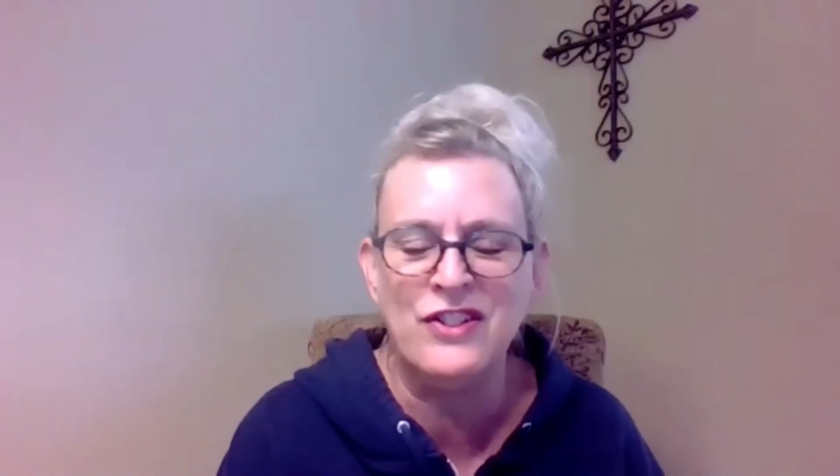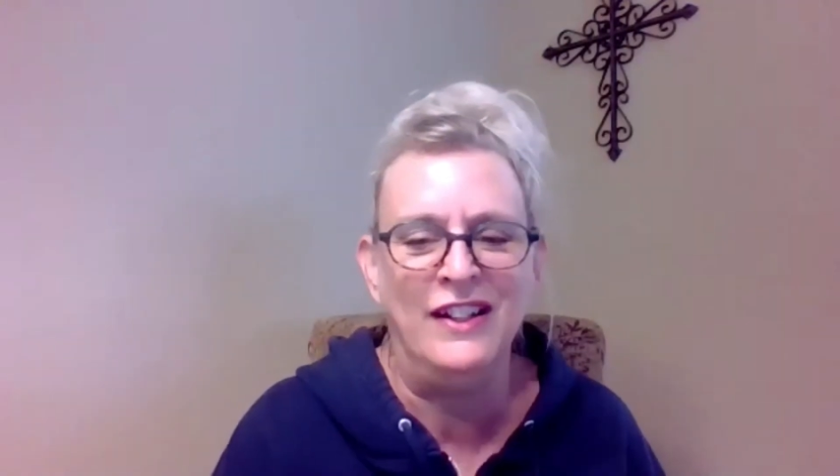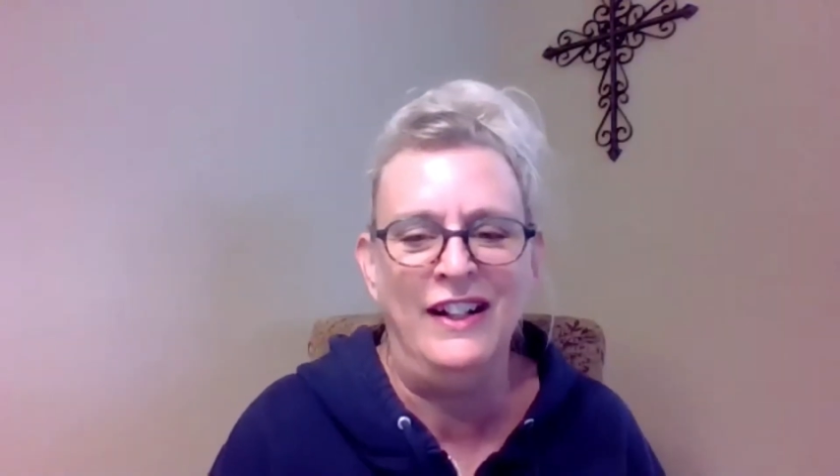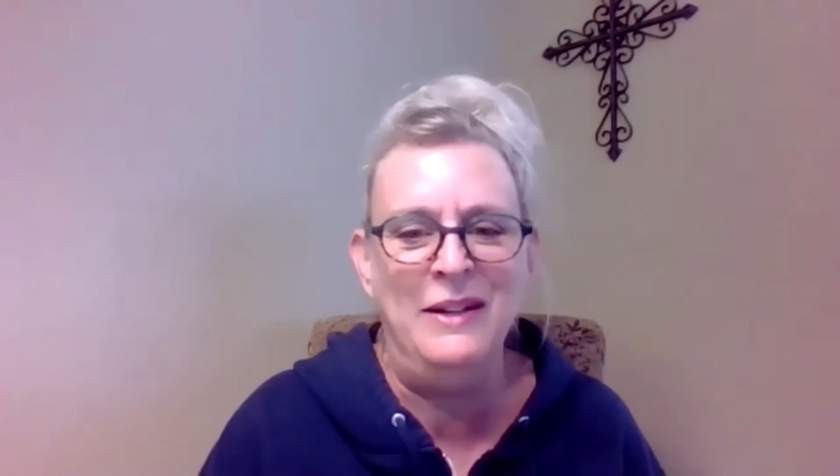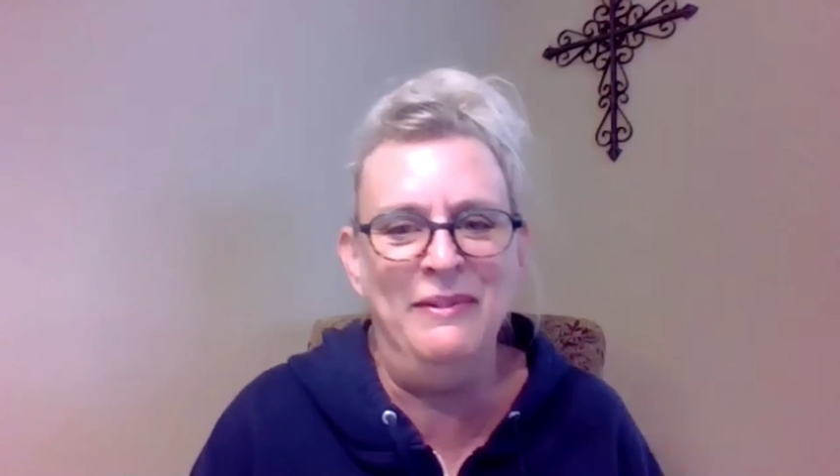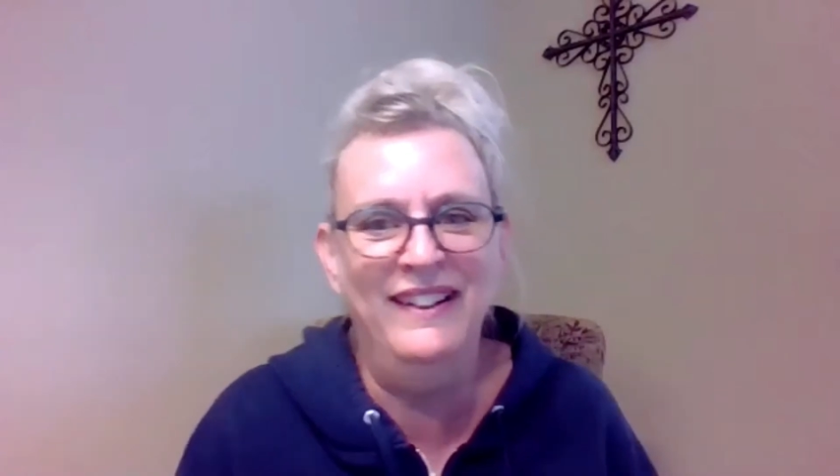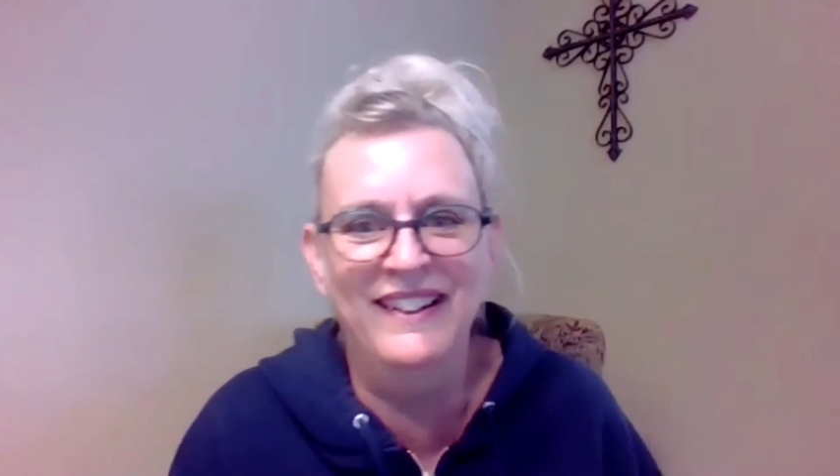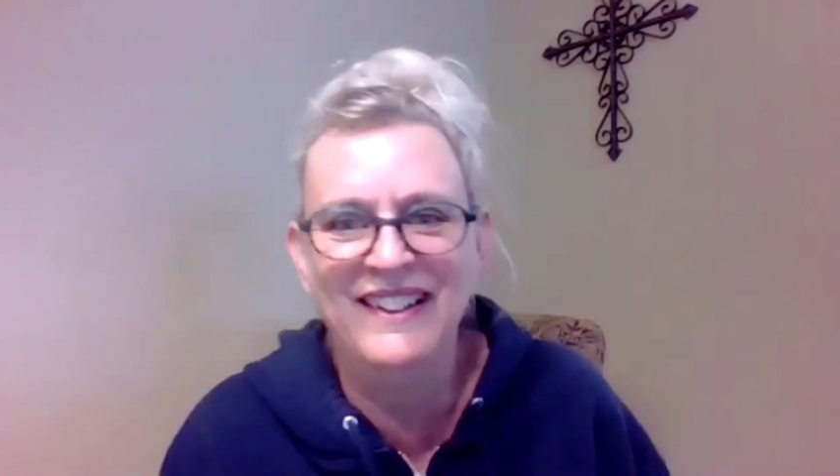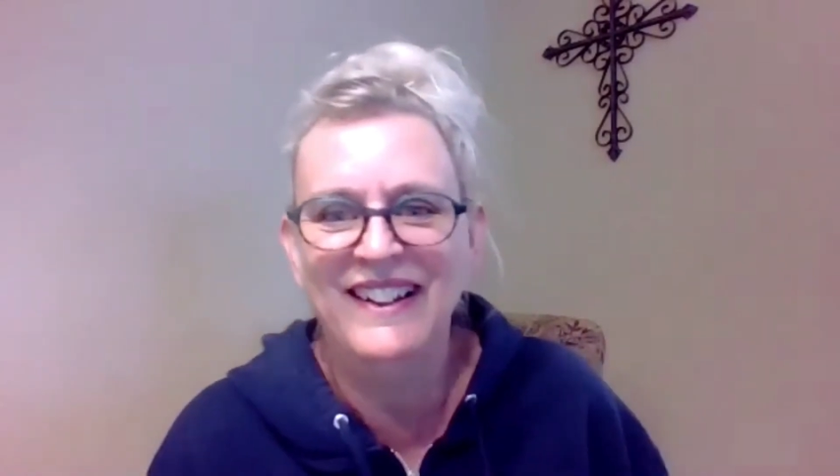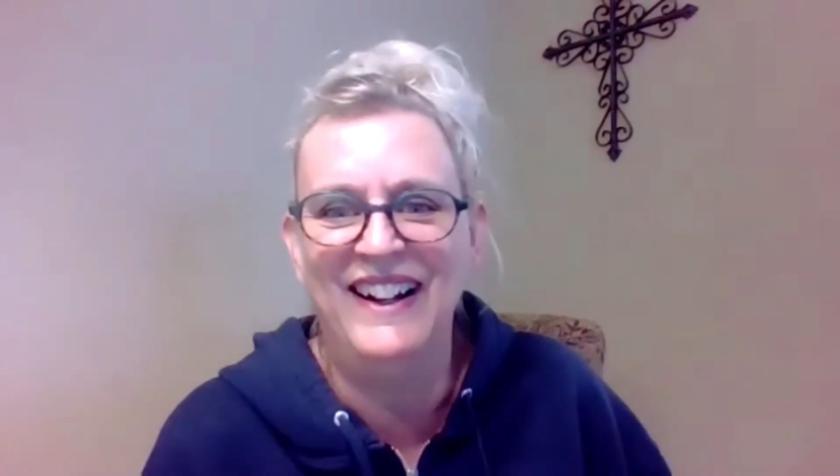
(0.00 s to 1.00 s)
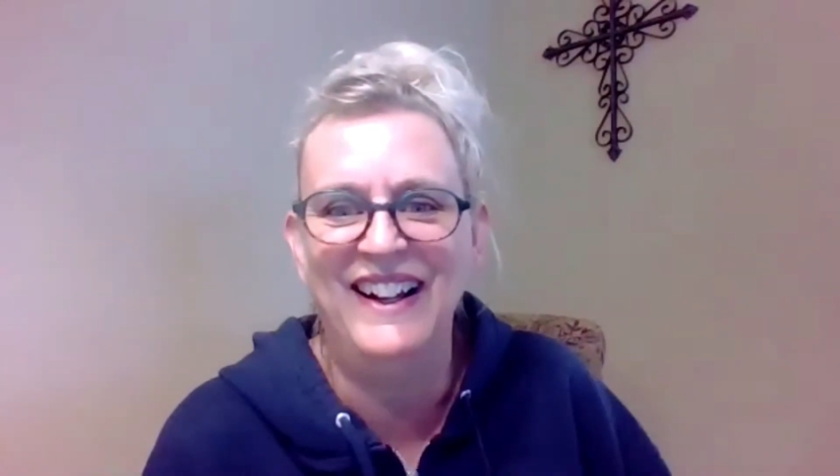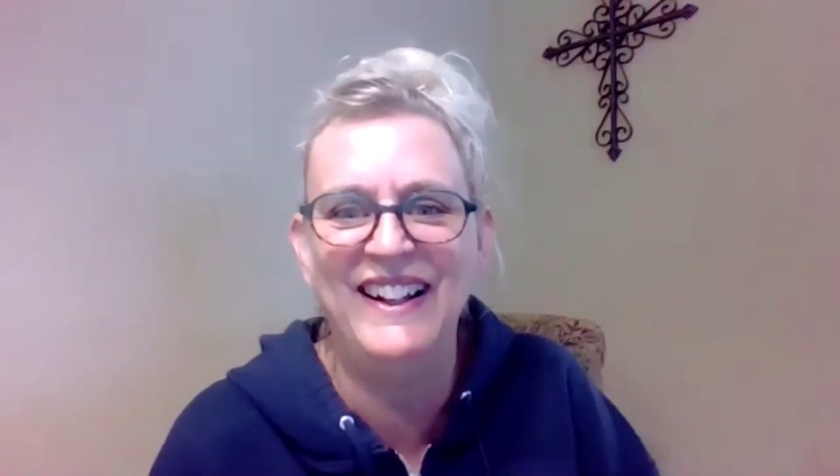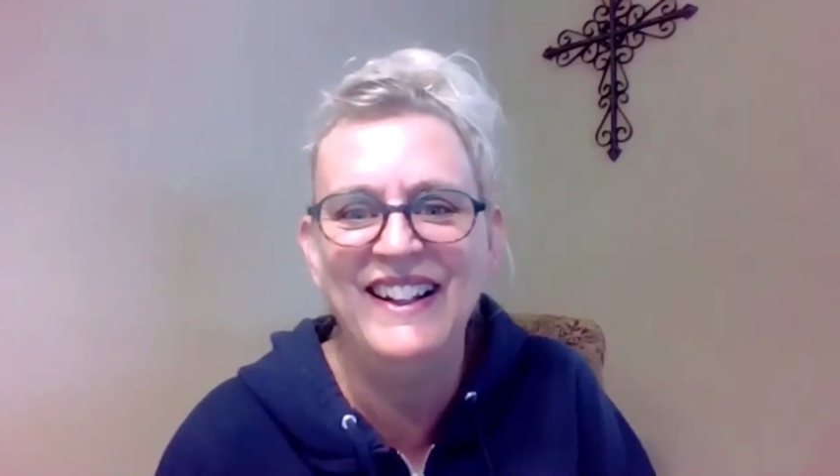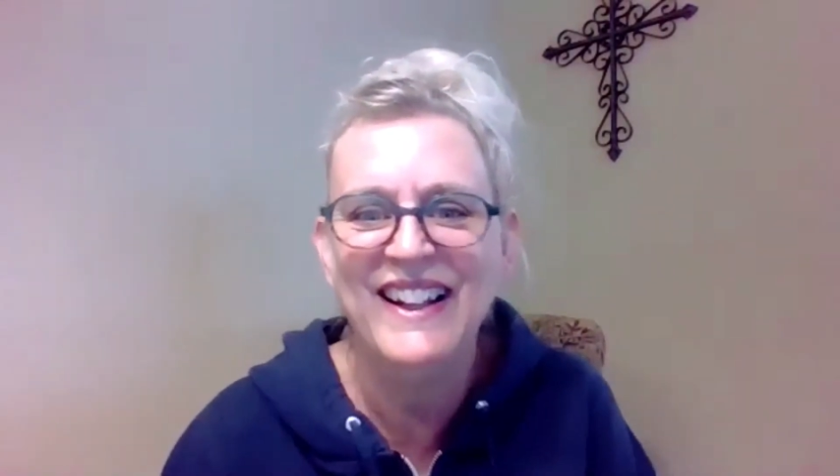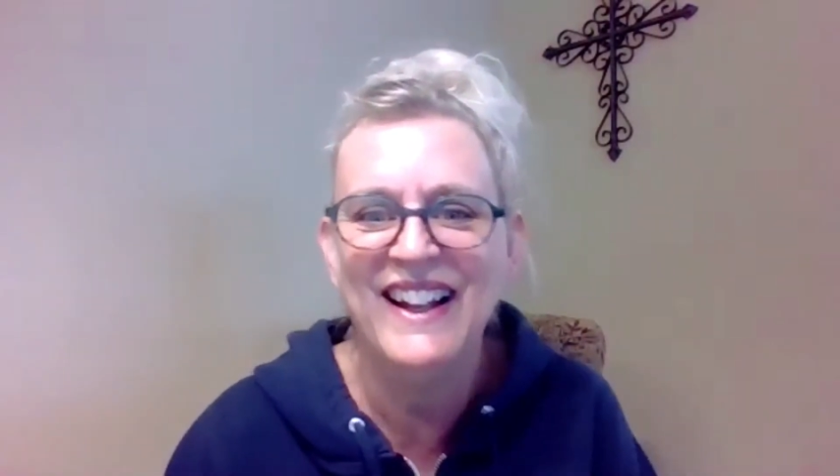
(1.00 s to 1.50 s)
time,
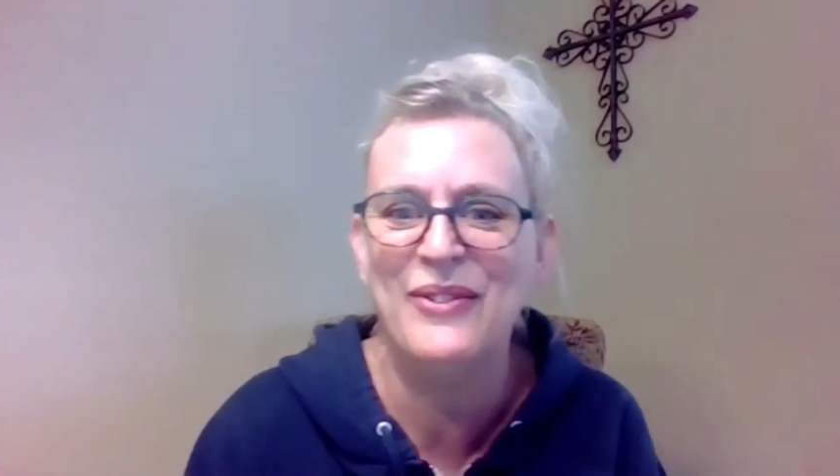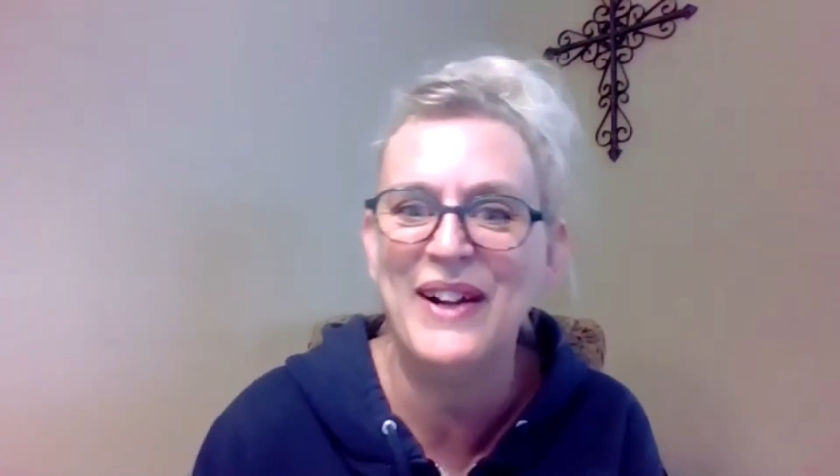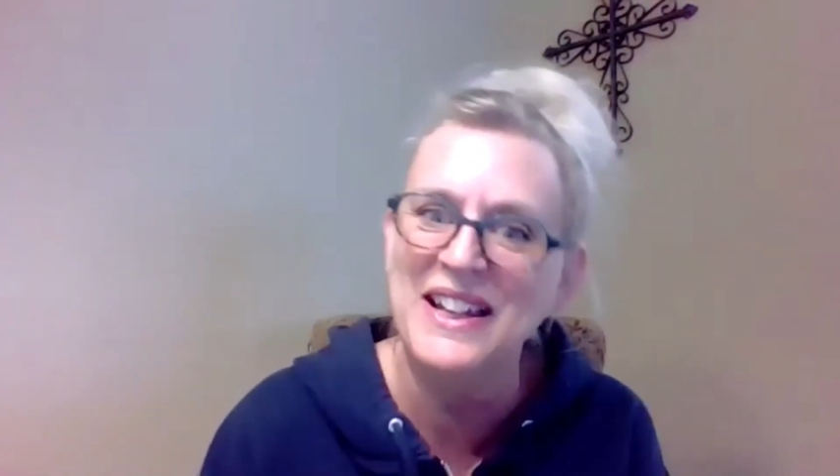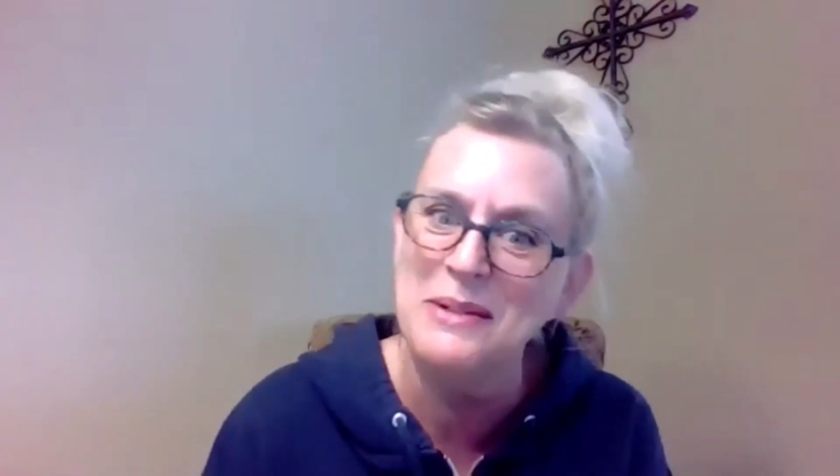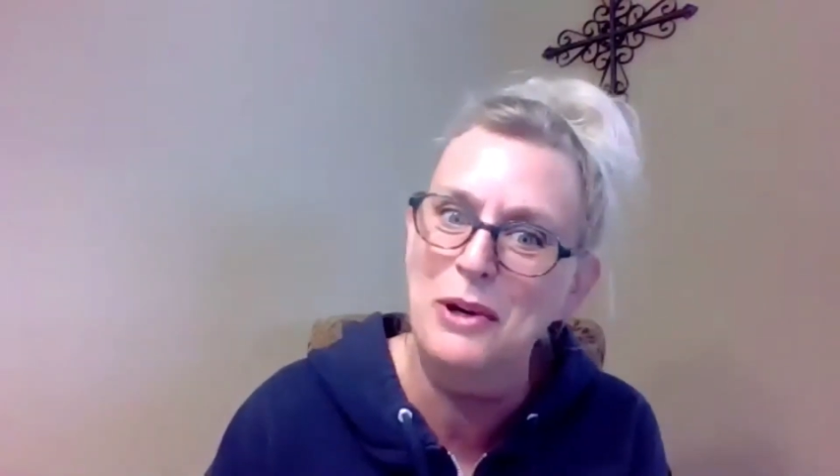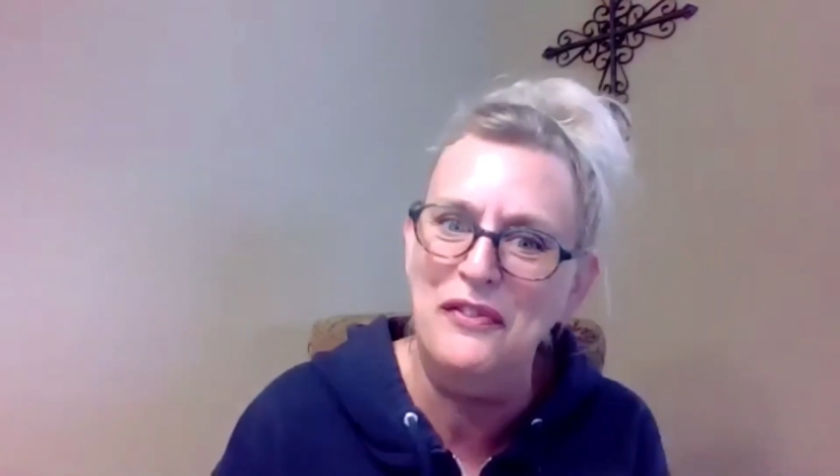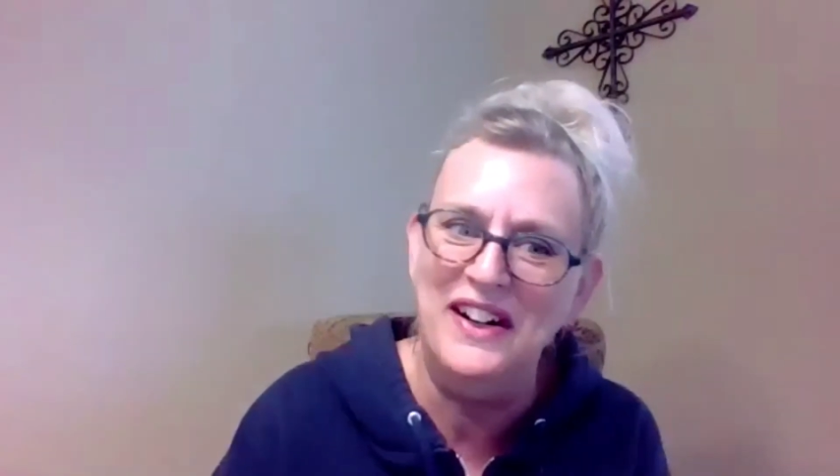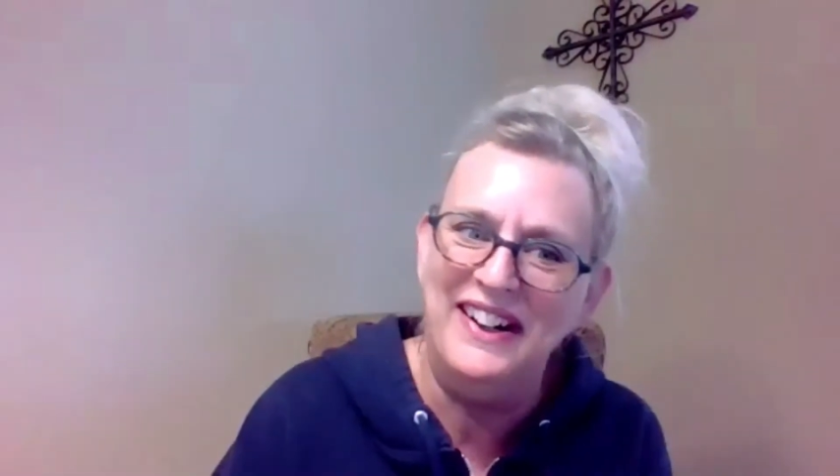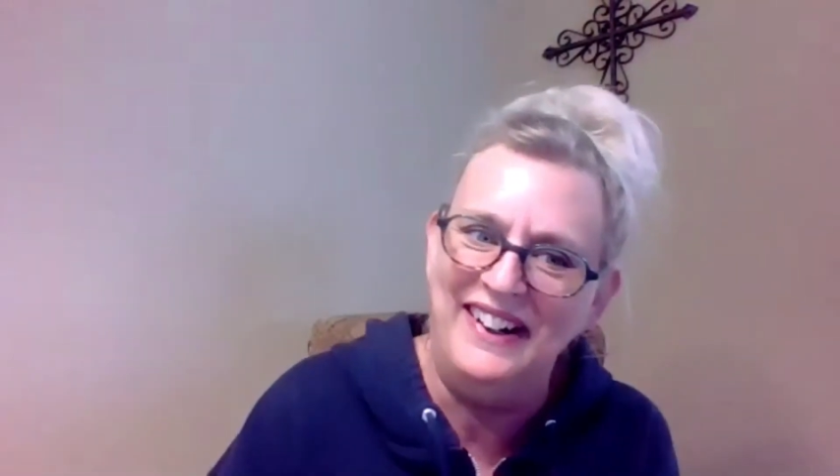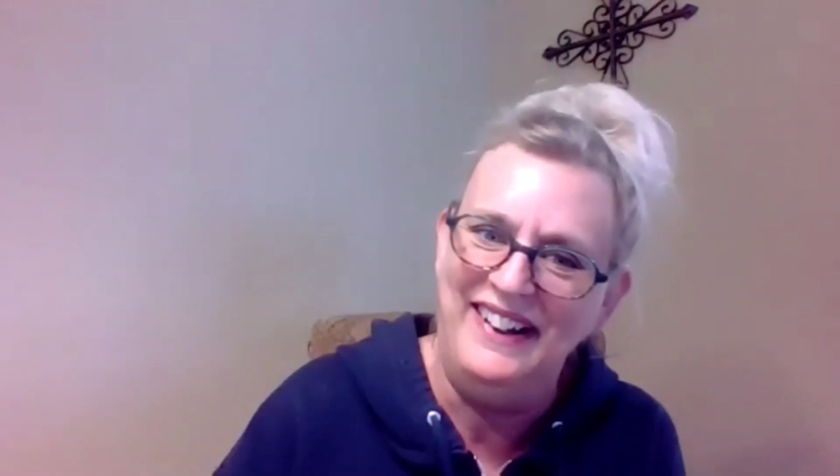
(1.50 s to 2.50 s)
we had to move on.